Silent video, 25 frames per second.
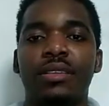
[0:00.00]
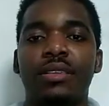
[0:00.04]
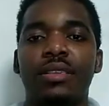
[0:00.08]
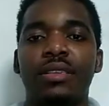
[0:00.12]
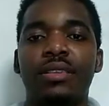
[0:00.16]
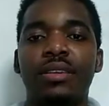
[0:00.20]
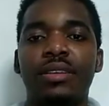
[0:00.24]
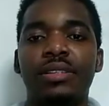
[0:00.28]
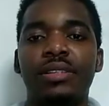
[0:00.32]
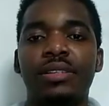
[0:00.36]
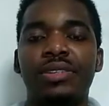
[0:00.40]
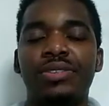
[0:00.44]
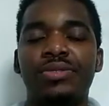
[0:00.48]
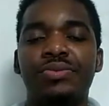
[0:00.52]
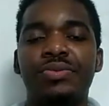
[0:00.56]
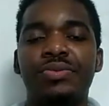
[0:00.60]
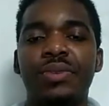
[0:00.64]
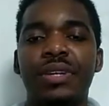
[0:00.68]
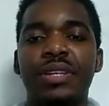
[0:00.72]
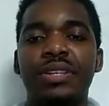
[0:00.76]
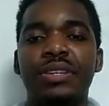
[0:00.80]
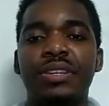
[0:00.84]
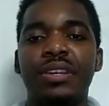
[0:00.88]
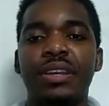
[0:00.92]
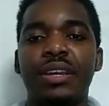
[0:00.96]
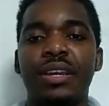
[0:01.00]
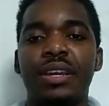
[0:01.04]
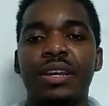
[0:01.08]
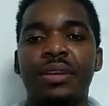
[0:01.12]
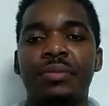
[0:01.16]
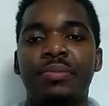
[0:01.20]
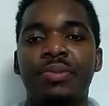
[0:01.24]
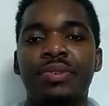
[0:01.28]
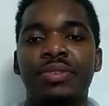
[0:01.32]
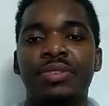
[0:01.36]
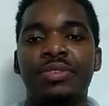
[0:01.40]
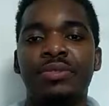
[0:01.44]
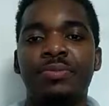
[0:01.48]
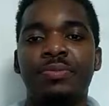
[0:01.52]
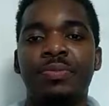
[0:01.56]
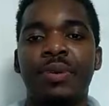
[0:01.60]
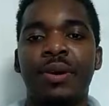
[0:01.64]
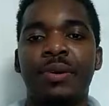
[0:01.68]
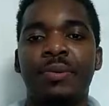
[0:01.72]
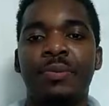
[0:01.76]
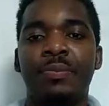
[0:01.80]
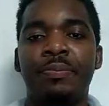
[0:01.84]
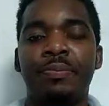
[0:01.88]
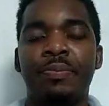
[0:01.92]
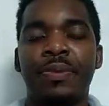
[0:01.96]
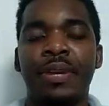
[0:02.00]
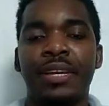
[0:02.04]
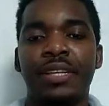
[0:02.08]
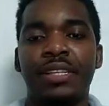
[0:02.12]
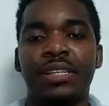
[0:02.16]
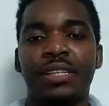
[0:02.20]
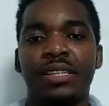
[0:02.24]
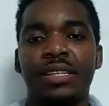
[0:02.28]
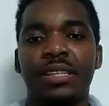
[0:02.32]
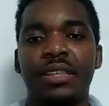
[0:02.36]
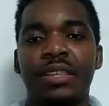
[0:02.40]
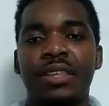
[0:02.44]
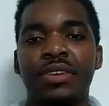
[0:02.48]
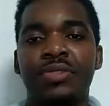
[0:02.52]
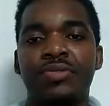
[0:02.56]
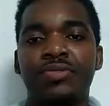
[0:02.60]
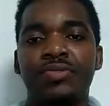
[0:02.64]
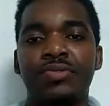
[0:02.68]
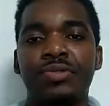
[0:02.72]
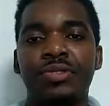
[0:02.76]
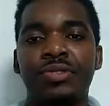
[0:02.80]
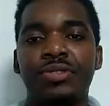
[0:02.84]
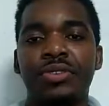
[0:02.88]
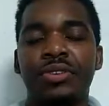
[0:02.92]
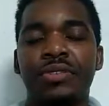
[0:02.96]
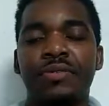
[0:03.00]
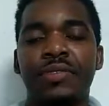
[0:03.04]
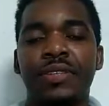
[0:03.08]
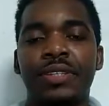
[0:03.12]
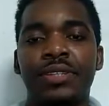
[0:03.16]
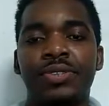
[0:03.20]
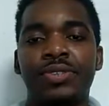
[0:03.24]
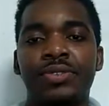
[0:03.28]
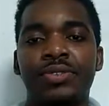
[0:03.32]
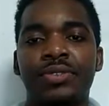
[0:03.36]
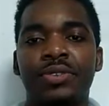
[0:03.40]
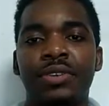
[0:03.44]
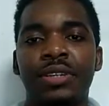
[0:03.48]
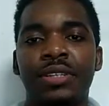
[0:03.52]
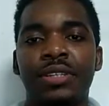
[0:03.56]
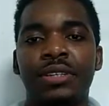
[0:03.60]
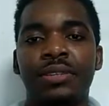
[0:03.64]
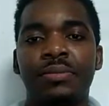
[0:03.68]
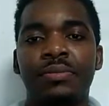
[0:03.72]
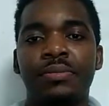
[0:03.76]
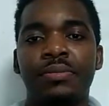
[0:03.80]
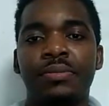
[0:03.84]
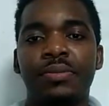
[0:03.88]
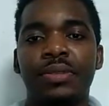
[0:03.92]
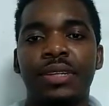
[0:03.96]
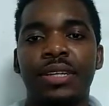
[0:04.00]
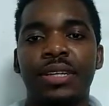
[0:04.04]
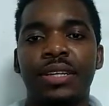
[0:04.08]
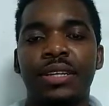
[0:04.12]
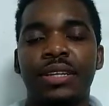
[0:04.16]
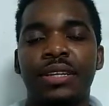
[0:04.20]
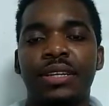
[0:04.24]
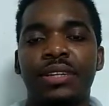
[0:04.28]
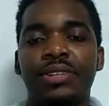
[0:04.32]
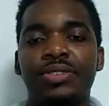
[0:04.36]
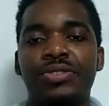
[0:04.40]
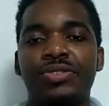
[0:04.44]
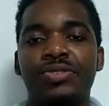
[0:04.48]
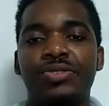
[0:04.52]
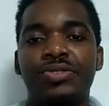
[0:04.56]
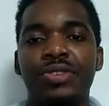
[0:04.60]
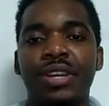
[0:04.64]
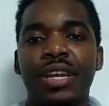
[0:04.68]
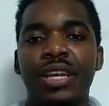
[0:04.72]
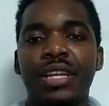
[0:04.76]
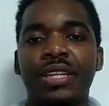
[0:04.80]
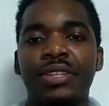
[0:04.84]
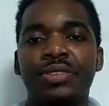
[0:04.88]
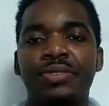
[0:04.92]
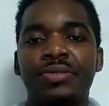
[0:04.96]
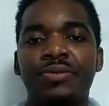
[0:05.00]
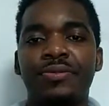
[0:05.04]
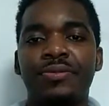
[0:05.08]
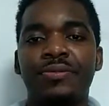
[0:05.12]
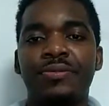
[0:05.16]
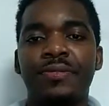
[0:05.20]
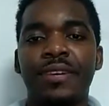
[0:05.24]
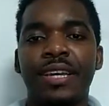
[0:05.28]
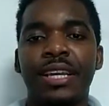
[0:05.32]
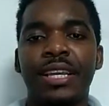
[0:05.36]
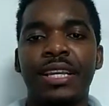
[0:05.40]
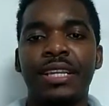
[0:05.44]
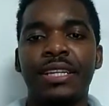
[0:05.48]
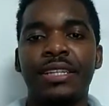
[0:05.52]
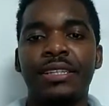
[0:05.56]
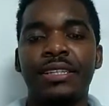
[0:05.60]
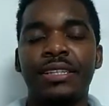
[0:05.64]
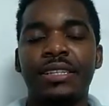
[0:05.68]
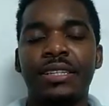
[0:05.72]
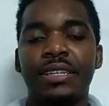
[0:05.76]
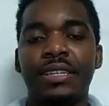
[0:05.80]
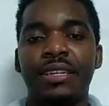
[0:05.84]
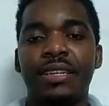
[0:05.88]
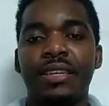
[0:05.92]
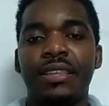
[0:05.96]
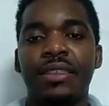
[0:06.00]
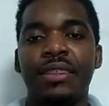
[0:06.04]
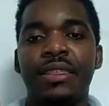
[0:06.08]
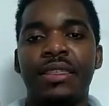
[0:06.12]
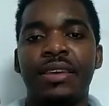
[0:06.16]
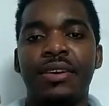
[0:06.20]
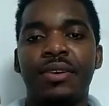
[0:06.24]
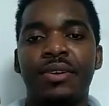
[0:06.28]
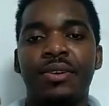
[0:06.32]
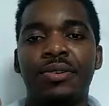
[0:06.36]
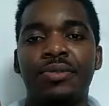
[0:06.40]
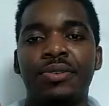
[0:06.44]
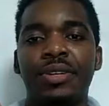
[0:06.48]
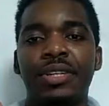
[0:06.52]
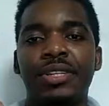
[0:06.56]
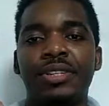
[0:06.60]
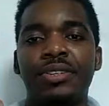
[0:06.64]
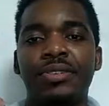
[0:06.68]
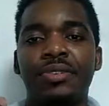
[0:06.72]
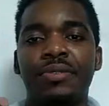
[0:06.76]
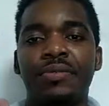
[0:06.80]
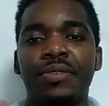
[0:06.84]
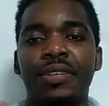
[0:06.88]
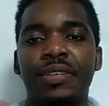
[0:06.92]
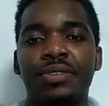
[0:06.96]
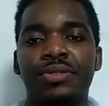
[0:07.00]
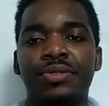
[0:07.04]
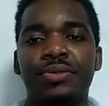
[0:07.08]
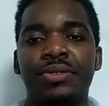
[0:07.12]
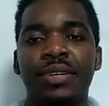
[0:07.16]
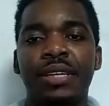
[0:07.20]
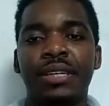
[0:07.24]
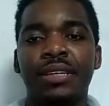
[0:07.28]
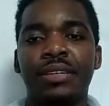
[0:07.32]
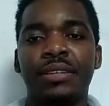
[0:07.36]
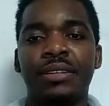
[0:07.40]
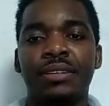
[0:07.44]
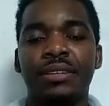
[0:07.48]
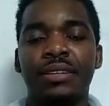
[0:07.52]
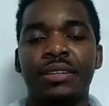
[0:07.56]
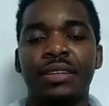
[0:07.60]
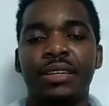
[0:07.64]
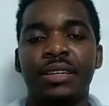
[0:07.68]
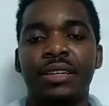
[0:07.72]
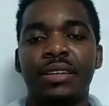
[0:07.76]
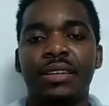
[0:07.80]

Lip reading: This is when you are able to palpate the root of the scrotum. Try to find the origin of the swelling.